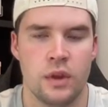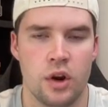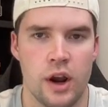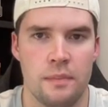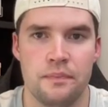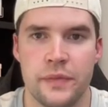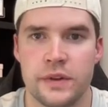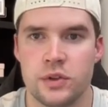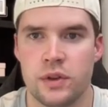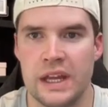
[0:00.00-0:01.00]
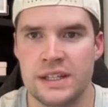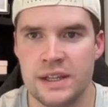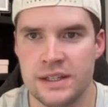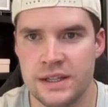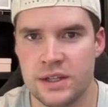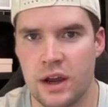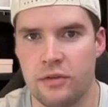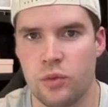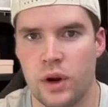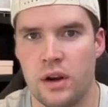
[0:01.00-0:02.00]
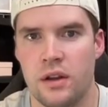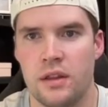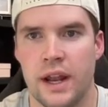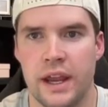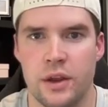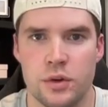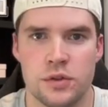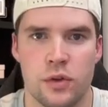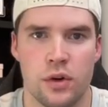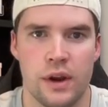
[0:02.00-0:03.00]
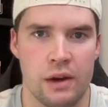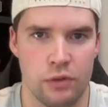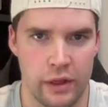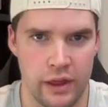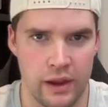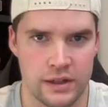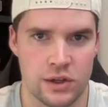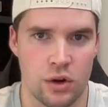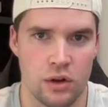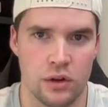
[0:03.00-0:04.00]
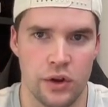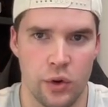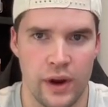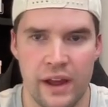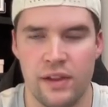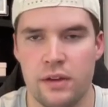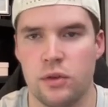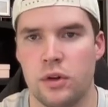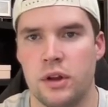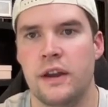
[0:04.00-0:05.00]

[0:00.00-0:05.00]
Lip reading: All right, so this is the software that I use for everything. It's called GoHighLevel.